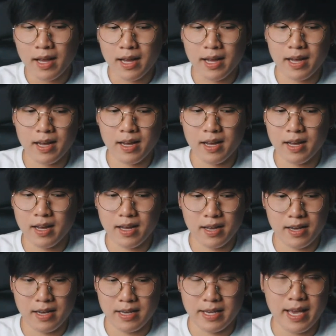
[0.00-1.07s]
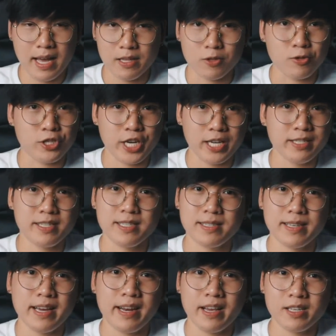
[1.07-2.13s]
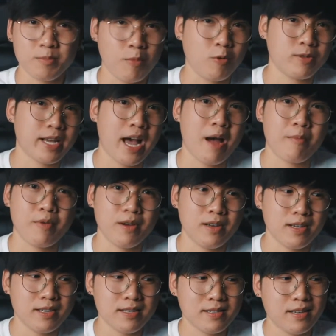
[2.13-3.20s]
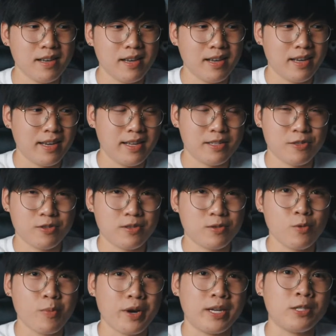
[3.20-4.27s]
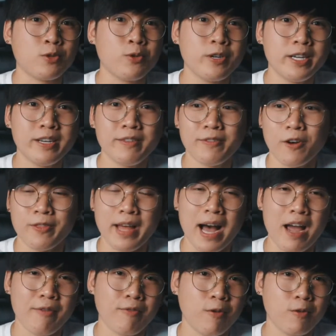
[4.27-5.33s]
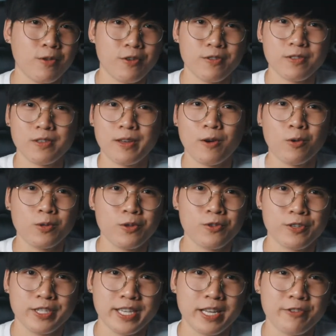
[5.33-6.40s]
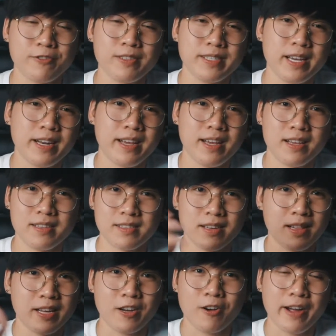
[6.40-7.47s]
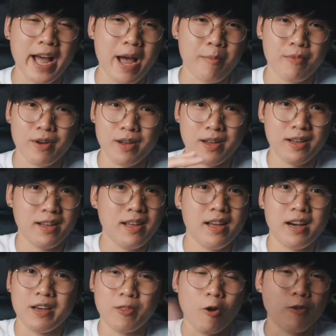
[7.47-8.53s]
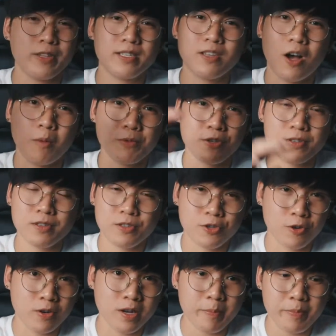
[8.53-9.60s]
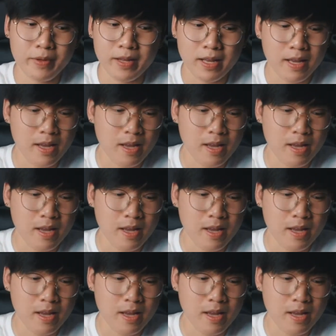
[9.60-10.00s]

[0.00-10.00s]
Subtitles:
Yeah, to change these settings, most cameras, it's super intuitive. On the iPhone, you just go to your general settings, click on camera, and all these options show up.